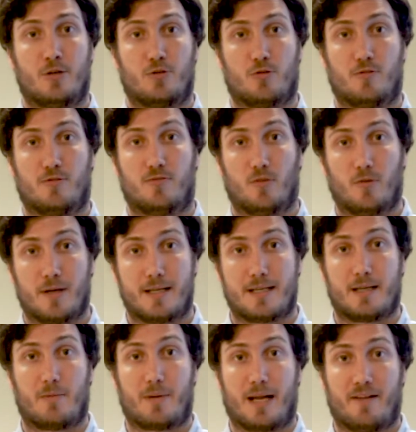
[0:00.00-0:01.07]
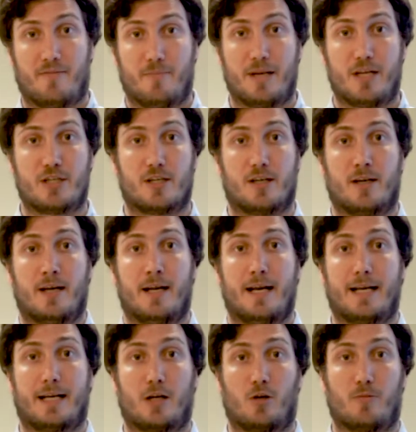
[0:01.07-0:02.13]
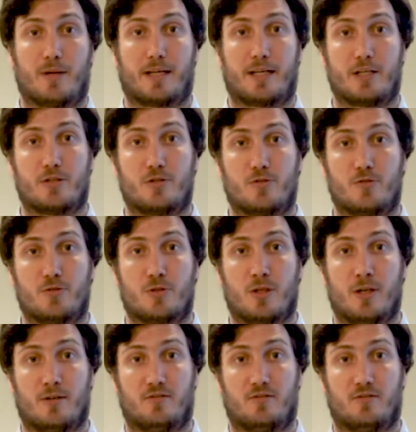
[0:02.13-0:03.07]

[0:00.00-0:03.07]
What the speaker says: to avoid that we have major economic issues